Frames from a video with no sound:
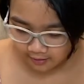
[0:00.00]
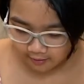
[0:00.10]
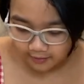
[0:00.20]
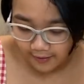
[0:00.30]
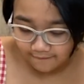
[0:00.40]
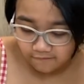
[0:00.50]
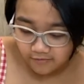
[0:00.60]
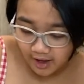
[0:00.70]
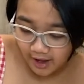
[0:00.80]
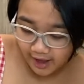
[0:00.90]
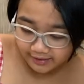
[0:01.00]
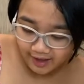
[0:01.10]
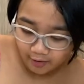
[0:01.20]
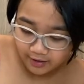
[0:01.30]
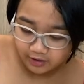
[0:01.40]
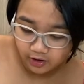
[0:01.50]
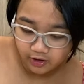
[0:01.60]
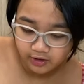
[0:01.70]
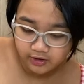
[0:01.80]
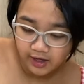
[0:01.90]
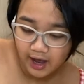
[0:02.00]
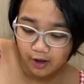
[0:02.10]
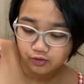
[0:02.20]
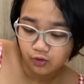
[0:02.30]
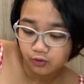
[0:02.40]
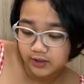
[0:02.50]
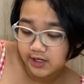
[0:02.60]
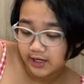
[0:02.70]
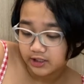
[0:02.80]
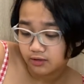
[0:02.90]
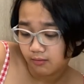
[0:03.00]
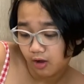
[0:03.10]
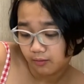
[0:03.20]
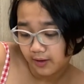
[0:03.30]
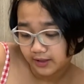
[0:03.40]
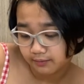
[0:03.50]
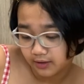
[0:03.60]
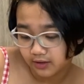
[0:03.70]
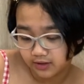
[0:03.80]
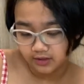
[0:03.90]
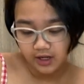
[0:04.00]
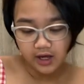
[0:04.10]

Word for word: Okay, now I learned how to only take a small bite because